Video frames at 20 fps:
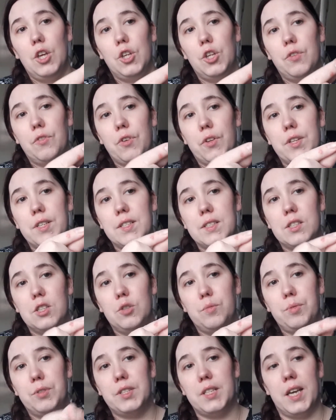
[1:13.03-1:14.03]
you've got this
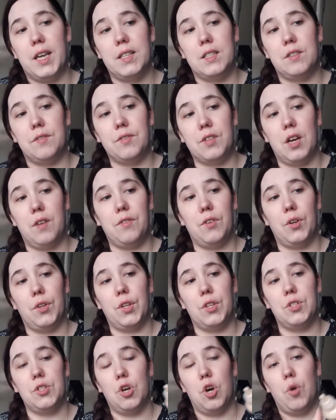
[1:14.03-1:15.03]
little protective cover on
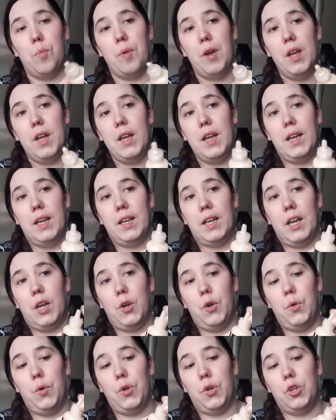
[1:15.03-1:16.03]
the top.
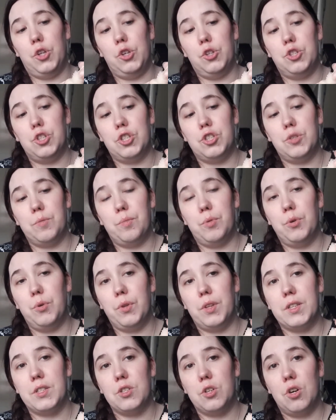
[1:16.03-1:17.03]
Now you just
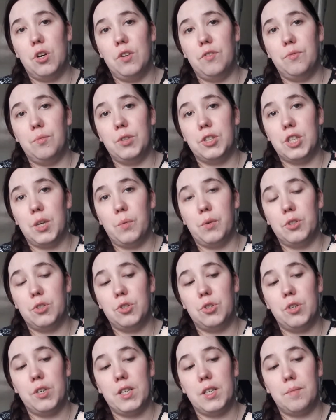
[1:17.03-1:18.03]
pull this off, which I will
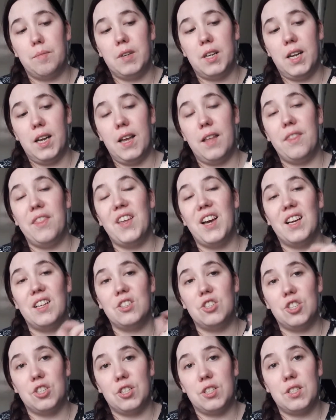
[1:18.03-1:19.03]
do in a minute, and
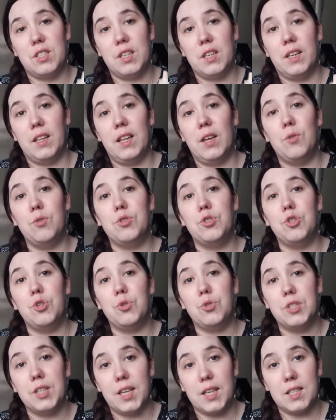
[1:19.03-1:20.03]
that just allows
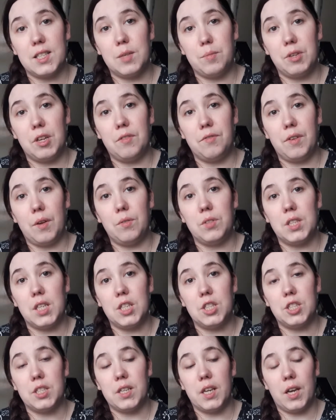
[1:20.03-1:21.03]
you to get some of your
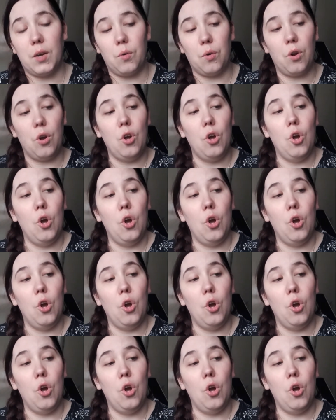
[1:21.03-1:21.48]
foundation out.